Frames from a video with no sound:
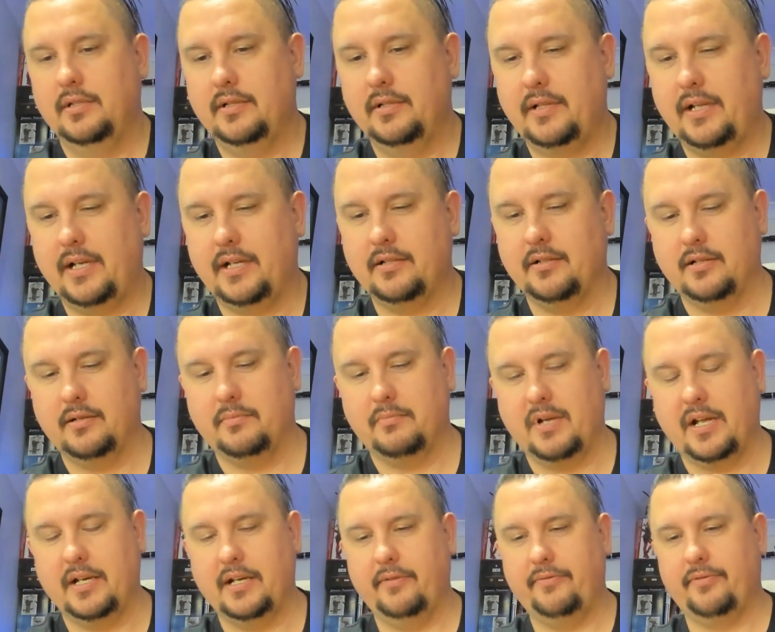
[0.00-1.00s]
That kind of
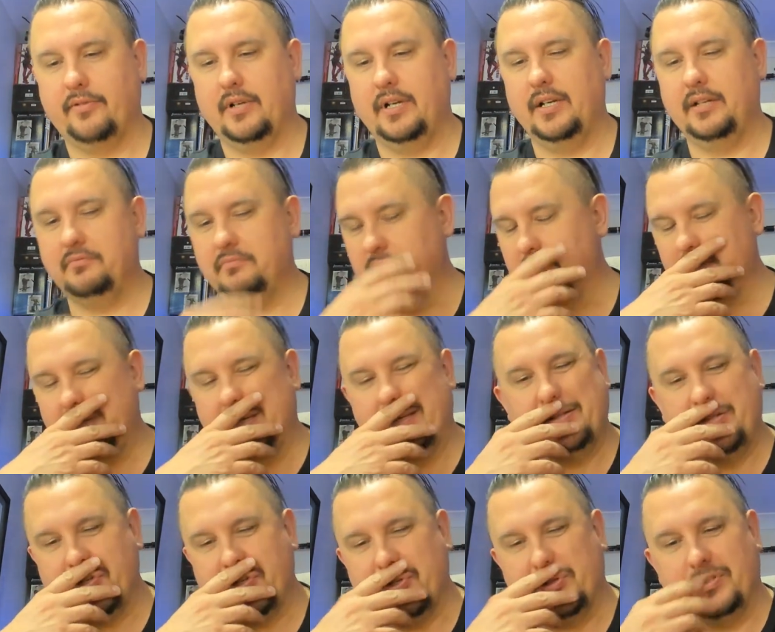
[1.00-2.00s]
money for a hit and
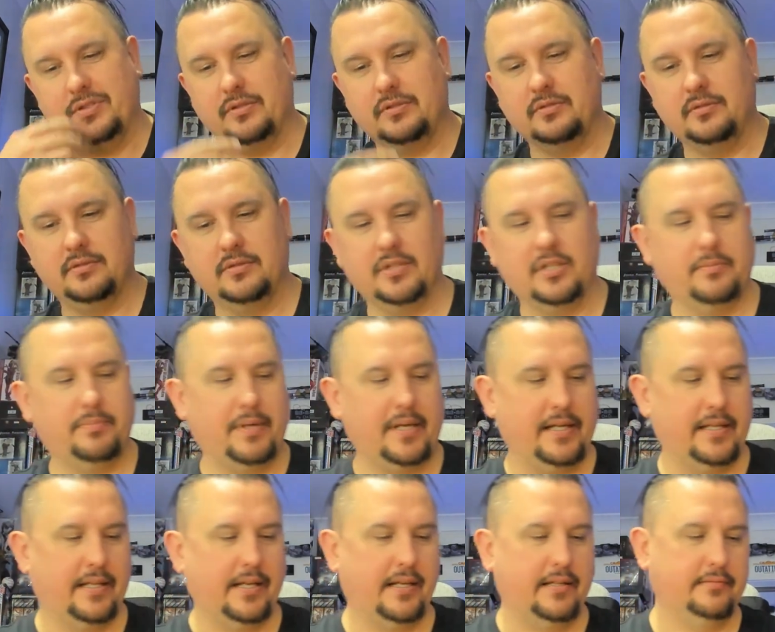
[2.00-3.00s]
run, sure, I'll
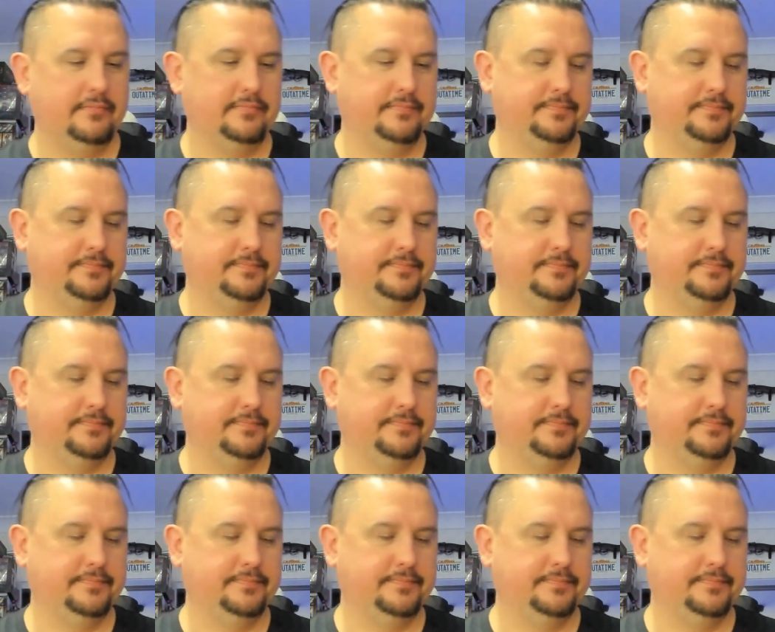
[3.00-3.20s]
pay that.